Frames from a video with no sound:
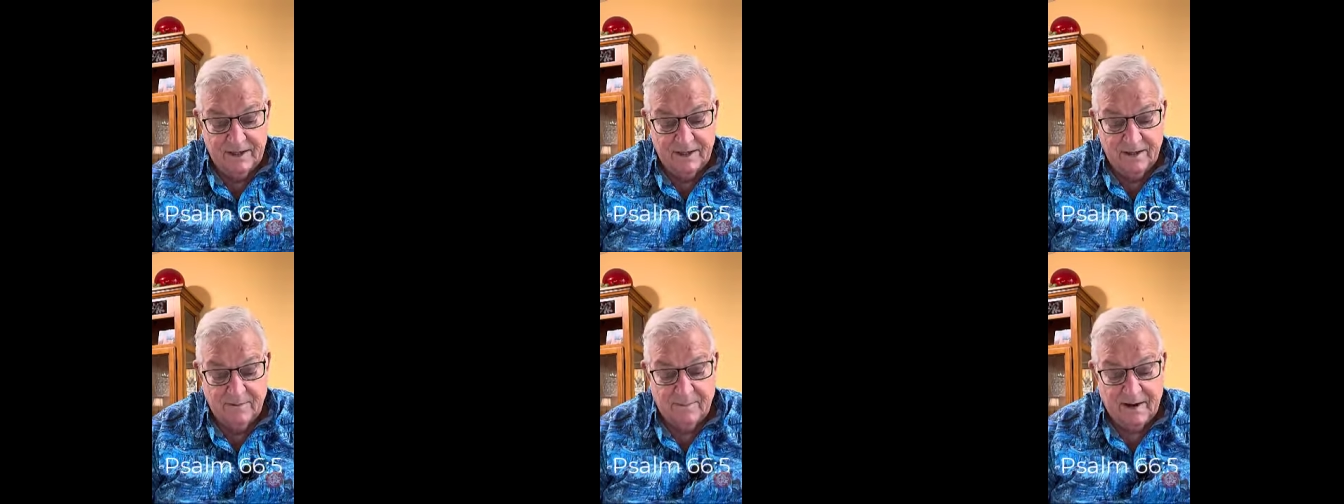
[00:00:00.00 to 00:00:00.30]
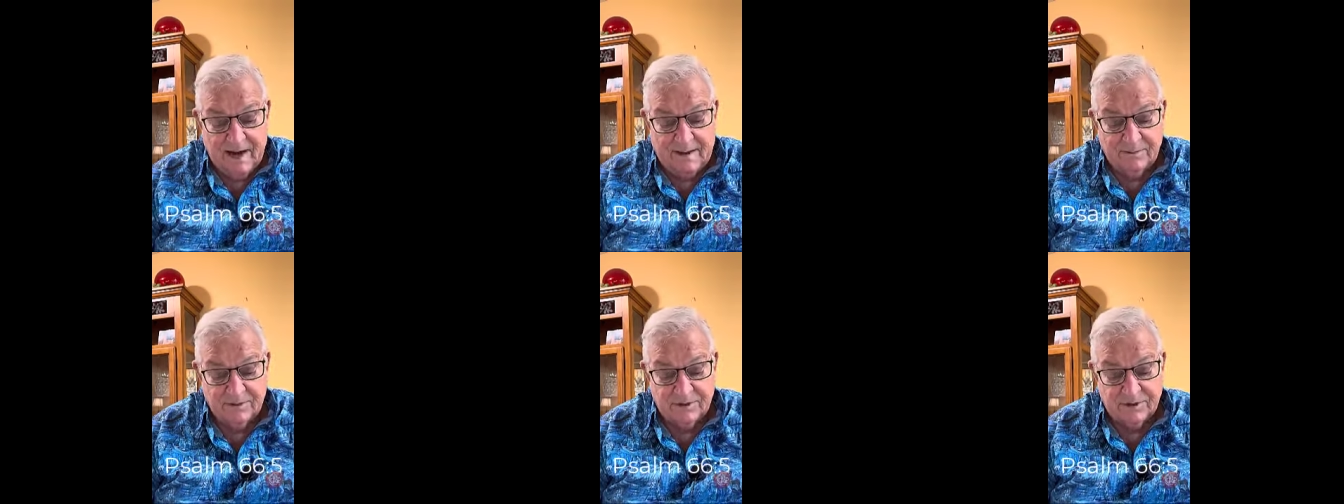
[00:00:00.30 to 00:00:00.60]
The
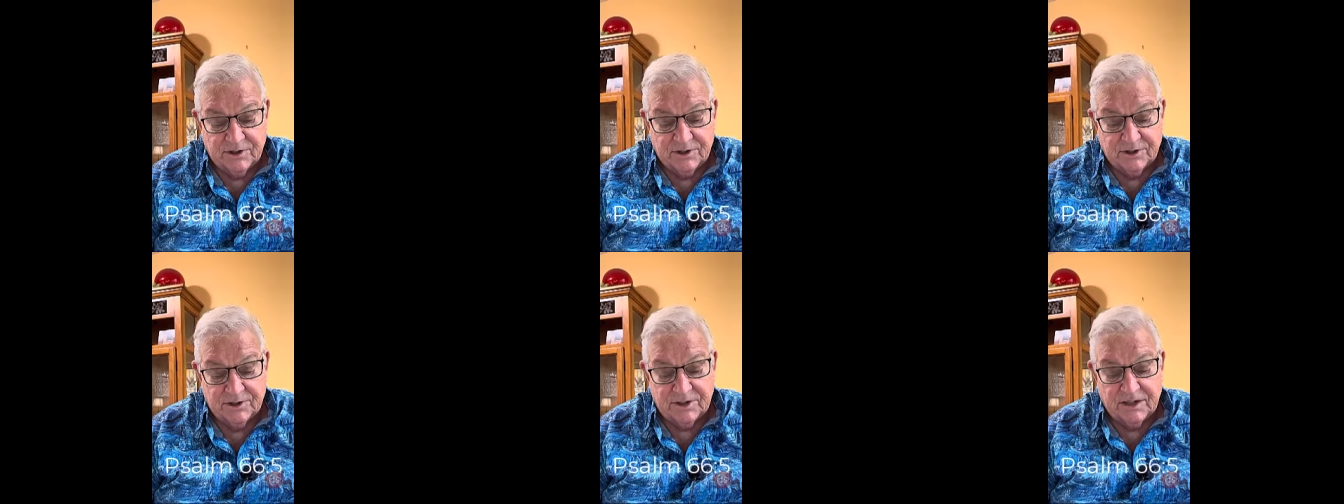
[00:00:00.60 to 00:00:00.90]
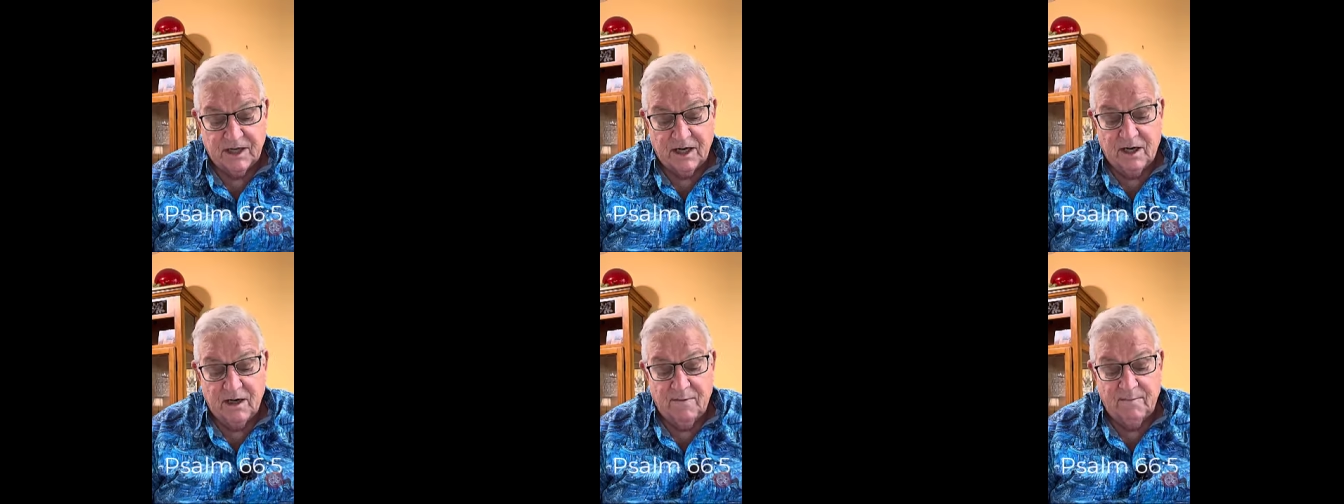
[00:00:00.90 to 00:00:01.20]
Bible says,
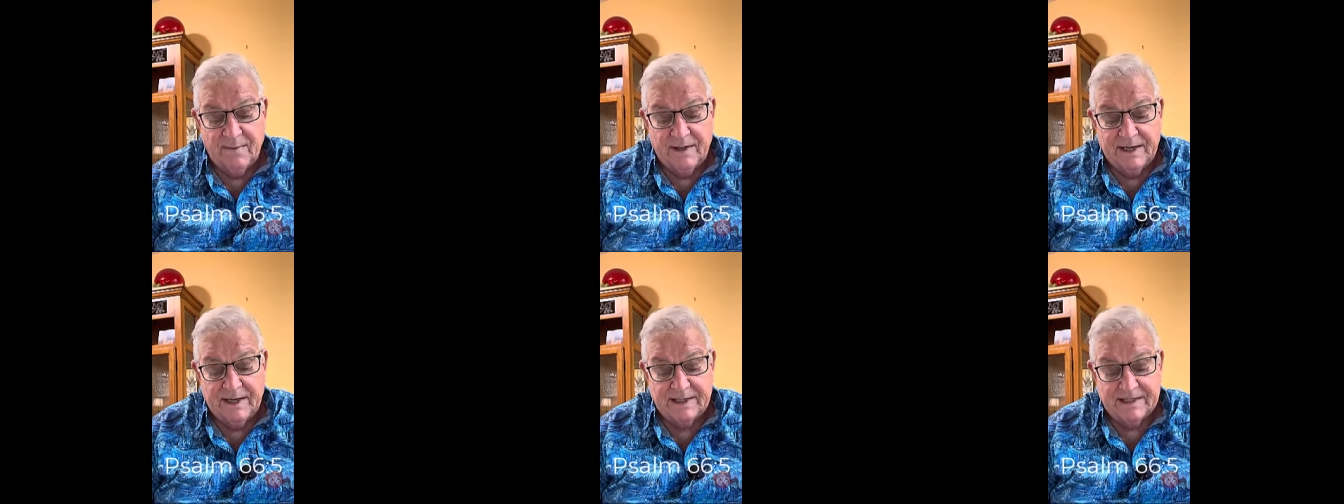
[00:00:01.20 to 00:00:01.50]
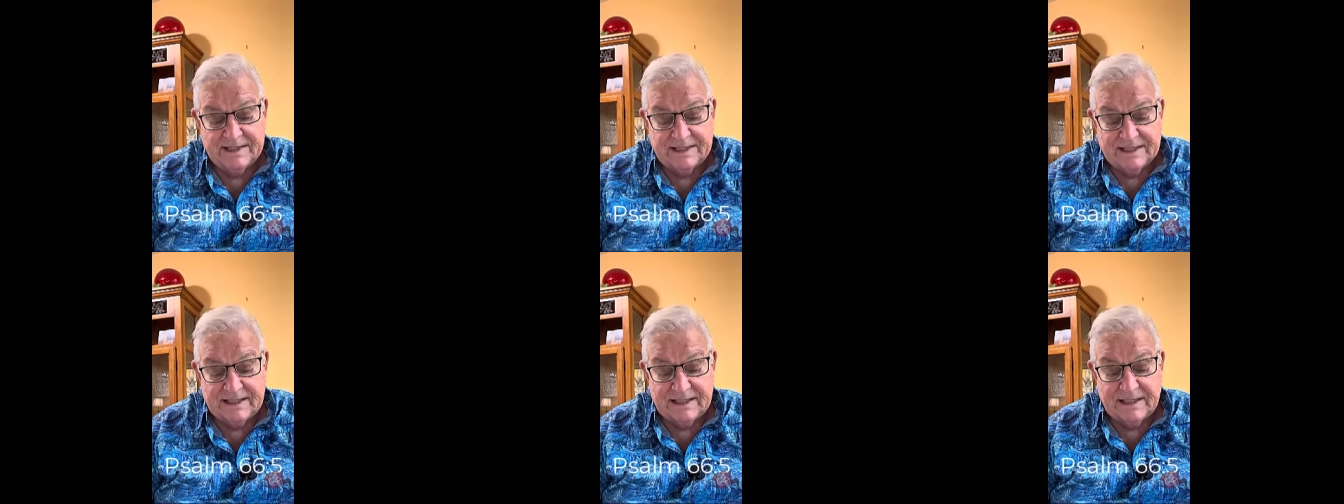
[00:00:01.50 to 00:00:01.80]
"Come
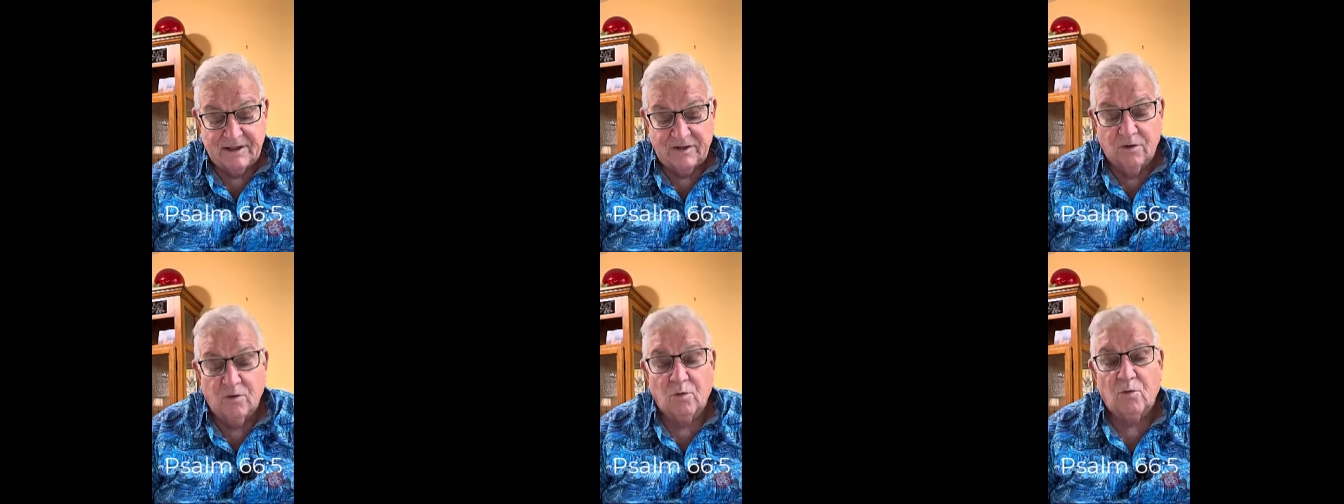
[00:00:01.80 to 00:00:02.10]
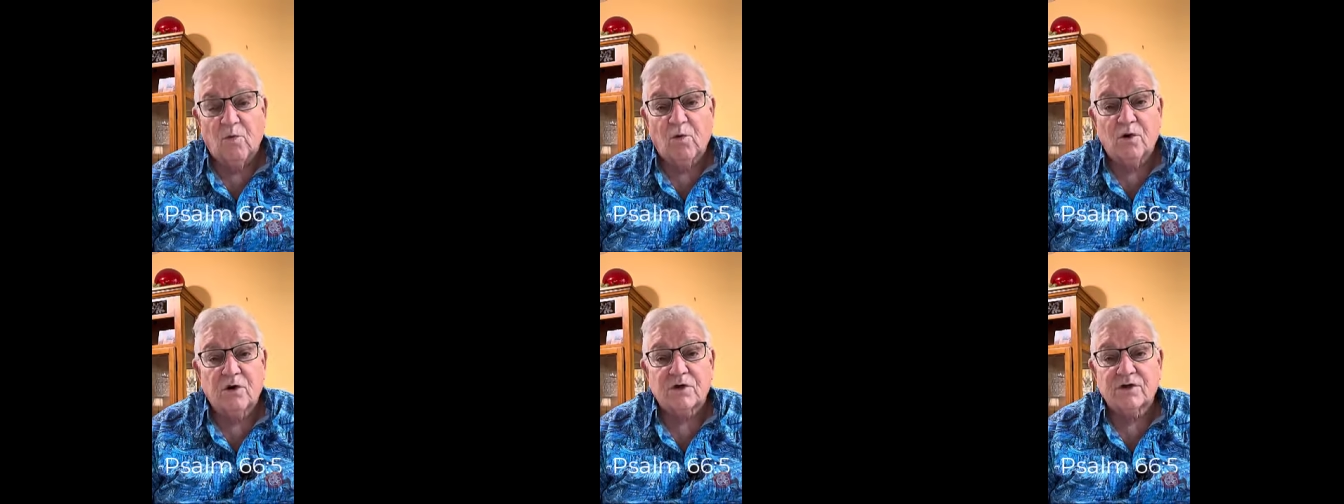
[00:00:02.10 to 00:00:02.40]
and see the
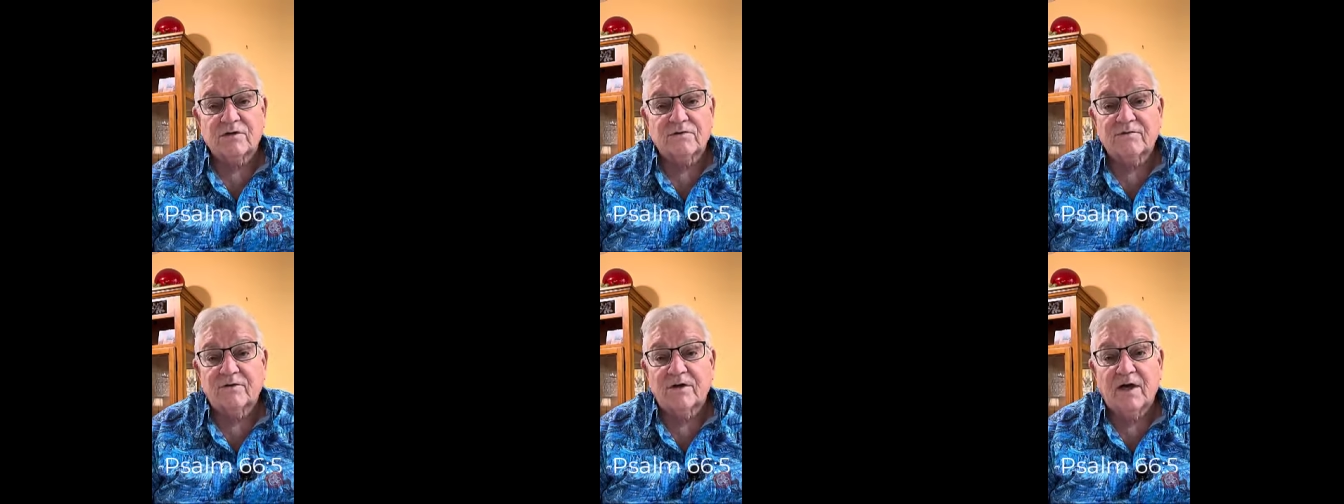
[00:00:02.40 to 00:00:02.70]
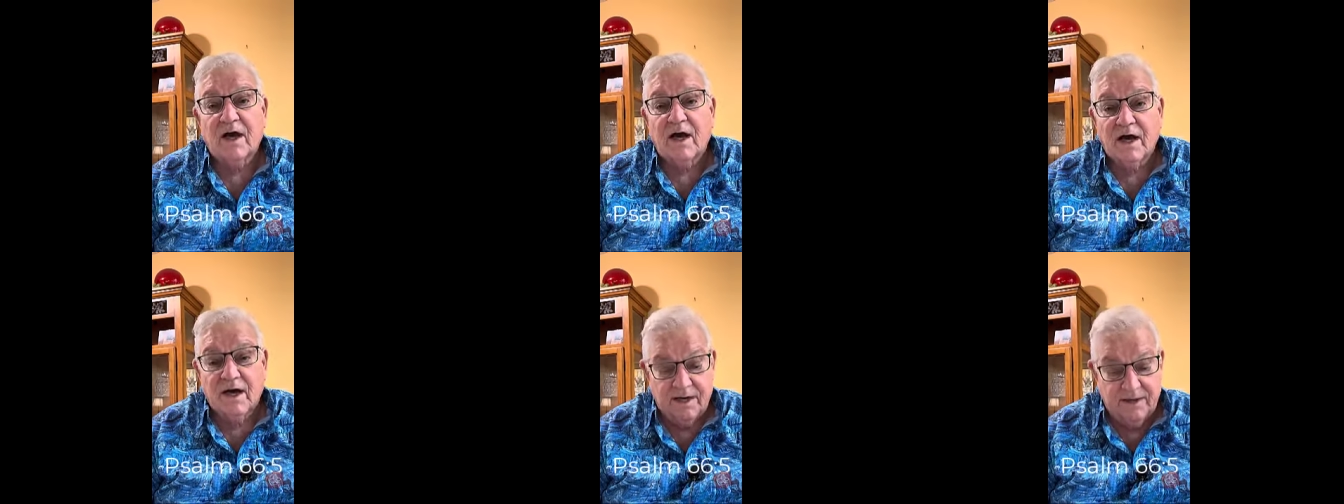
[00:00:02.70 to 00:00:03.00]
works of
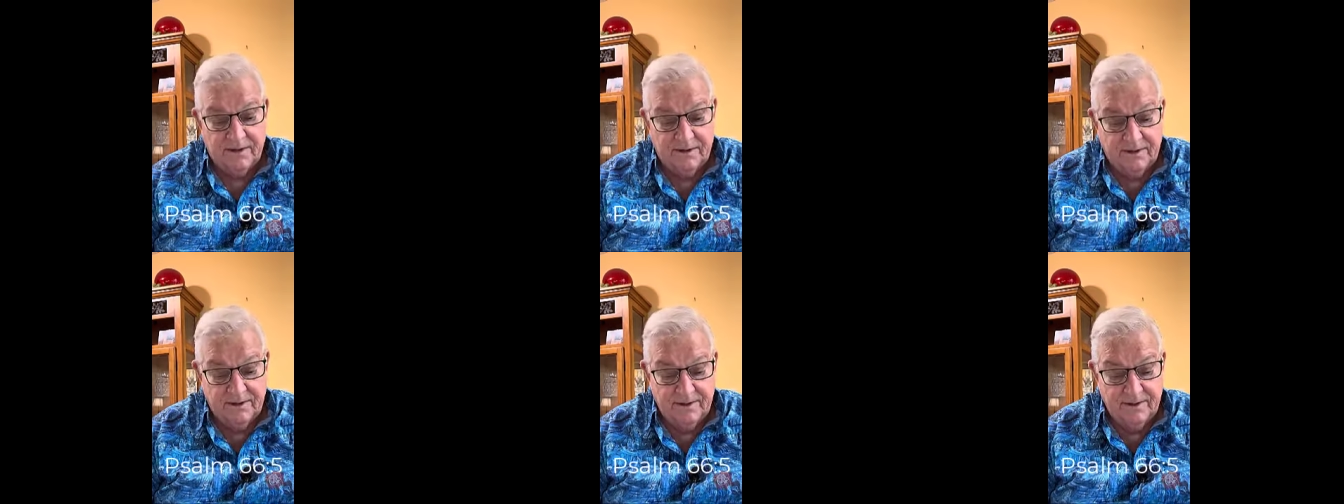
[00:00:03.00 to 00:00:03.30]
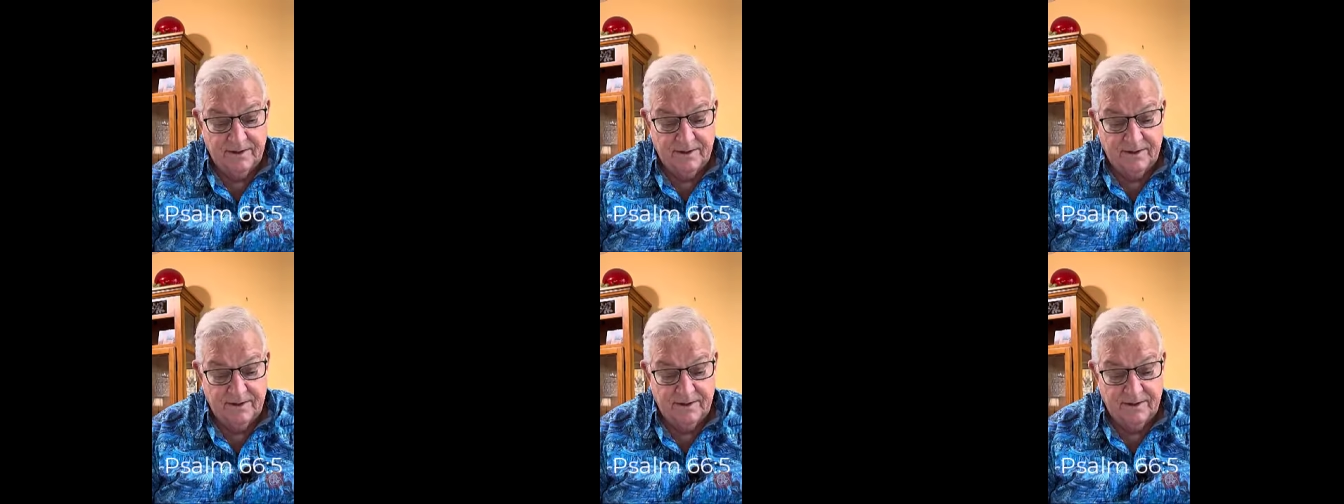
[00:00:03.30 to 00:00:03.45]
God.